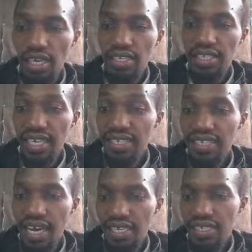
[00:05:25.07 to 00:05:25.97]

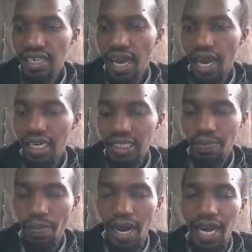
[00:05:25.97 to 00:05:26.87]
sensors, and
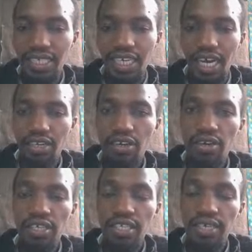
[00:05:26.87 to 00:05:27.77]
smart
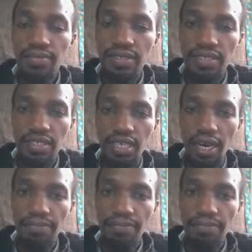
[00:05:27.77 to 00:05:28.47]
algorithms. Yeah.